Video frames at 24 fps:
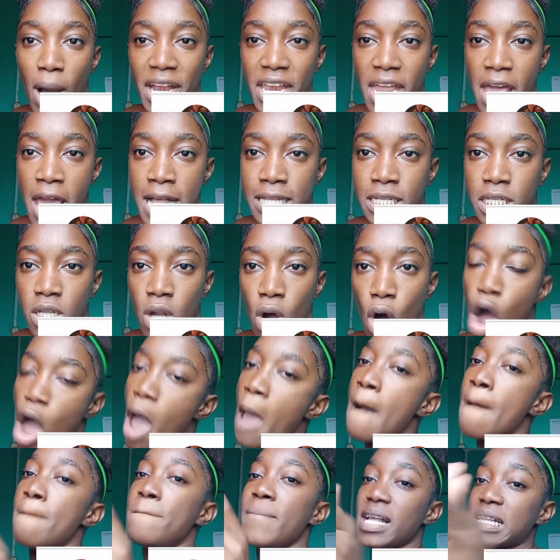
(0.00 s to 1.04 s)
one day yet, you know.
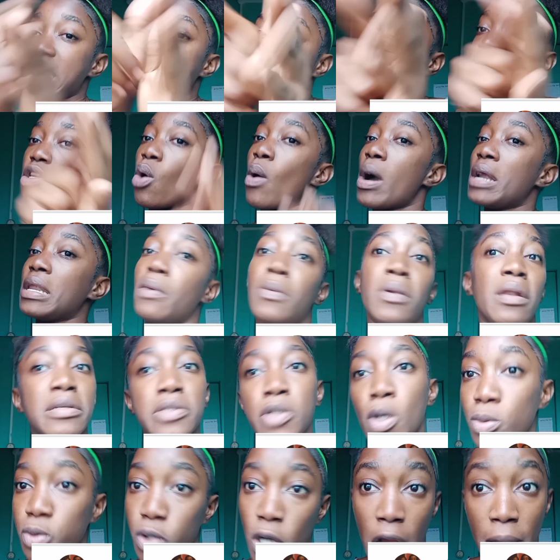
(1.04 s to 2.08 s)
Me I talk to the one that when I
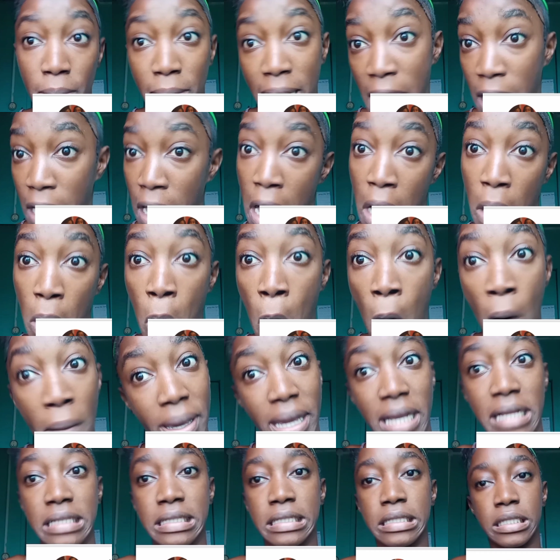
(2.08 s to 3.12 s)
subscribe like and
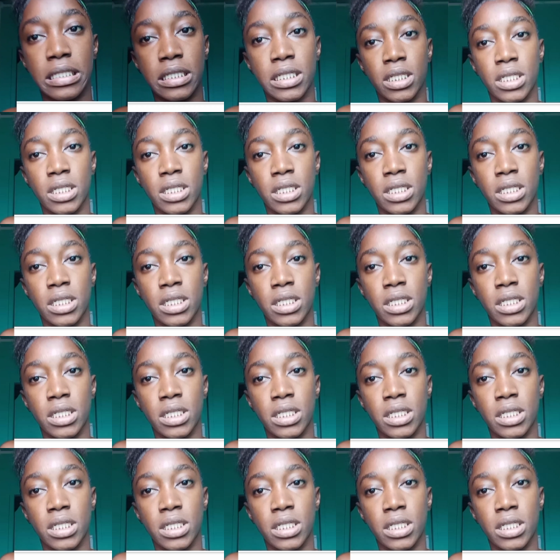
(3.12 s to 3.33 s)
comment.